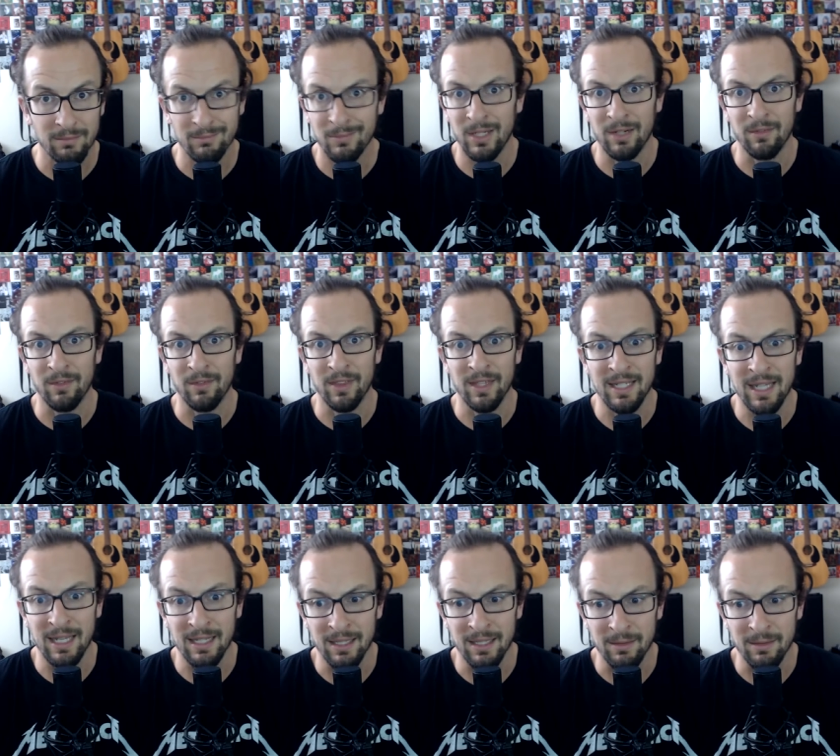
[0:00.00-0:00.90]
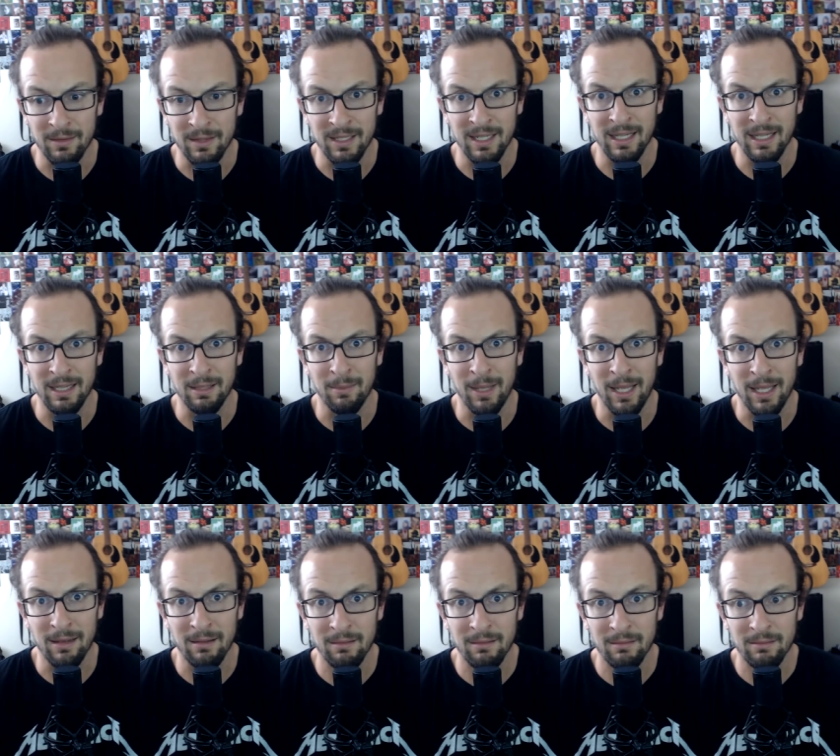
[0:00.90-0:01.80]
whatever, Daily
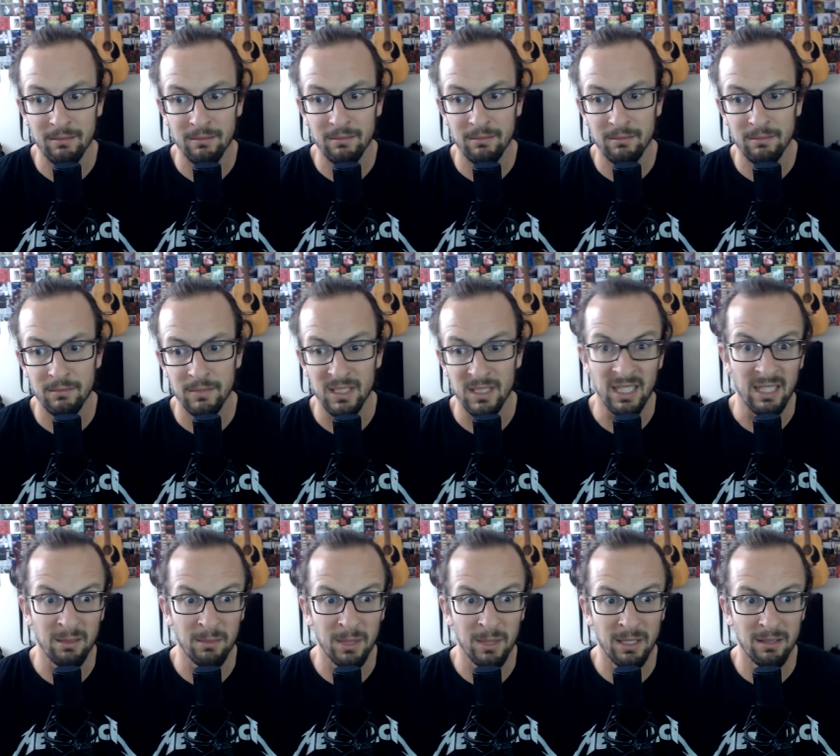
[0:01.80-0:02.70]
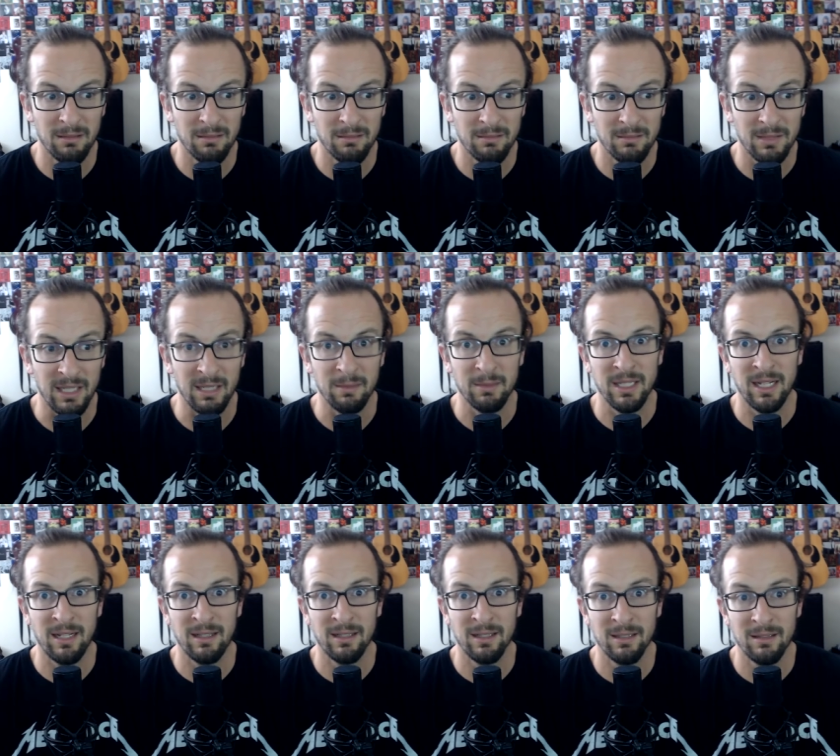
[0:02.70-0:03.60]

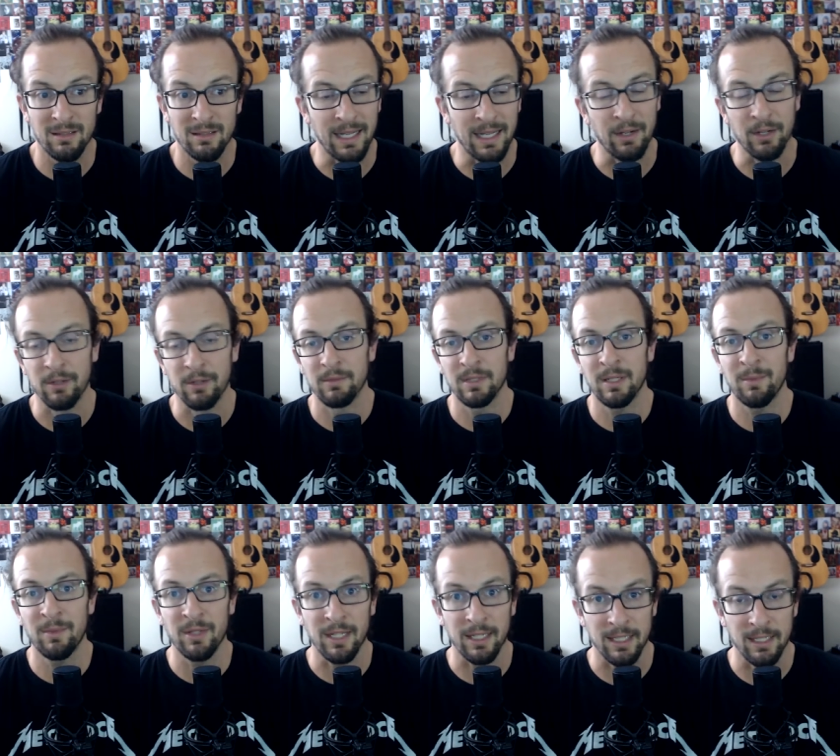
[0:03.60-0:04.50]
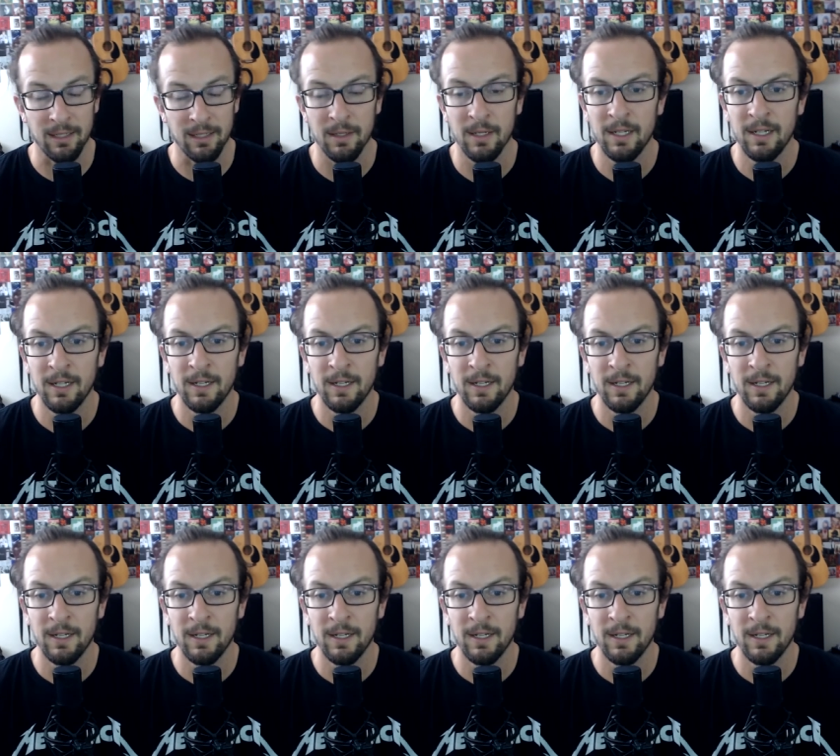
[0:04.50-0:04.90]
Metallica? I don't know, something like that.